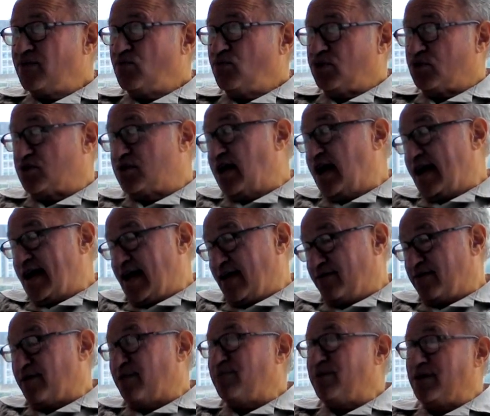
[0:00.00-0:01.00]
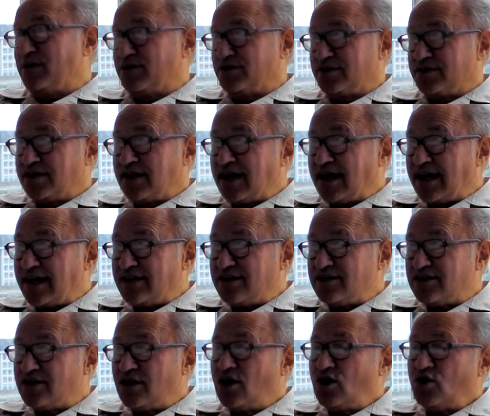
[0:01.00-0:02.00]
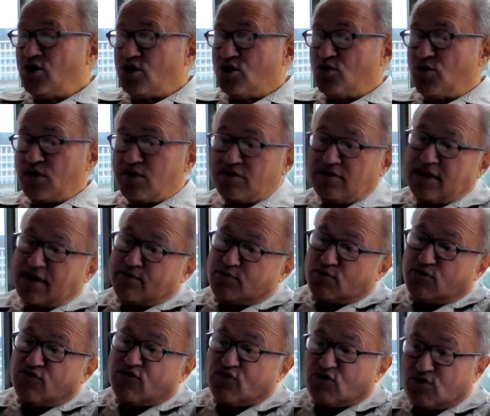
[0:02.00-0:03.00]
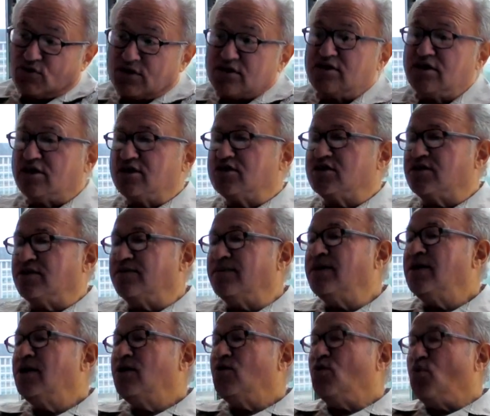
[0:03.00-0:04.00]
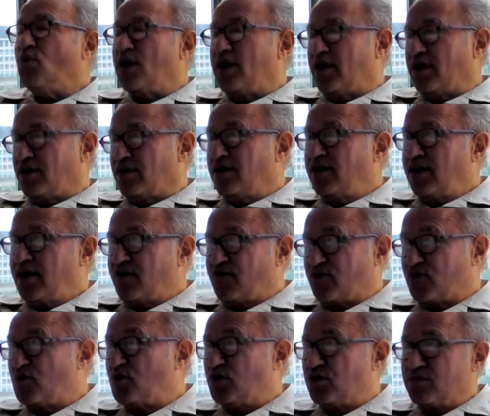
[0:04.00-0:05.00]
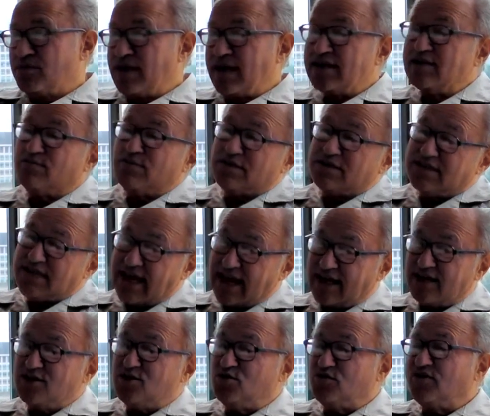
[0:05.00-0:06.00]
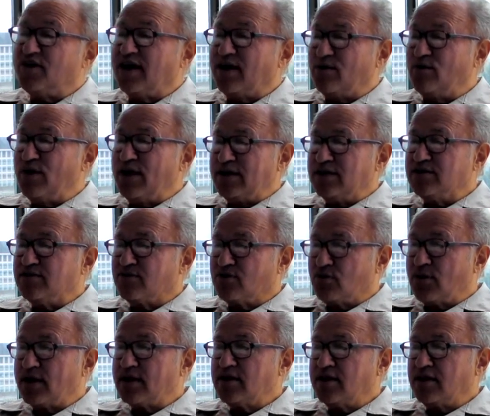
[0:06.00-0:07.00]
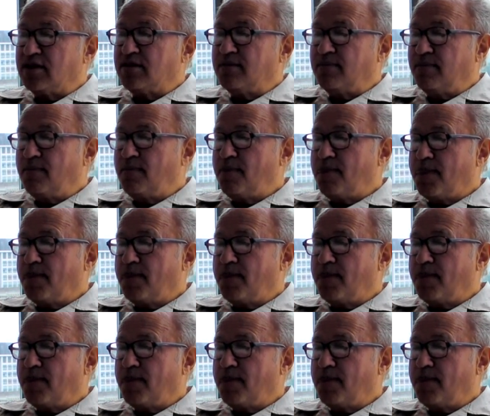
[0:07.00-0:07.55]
with not having appeals does, or whether they prefer a system where if the court makes mistakes, you've got ways of correcting it.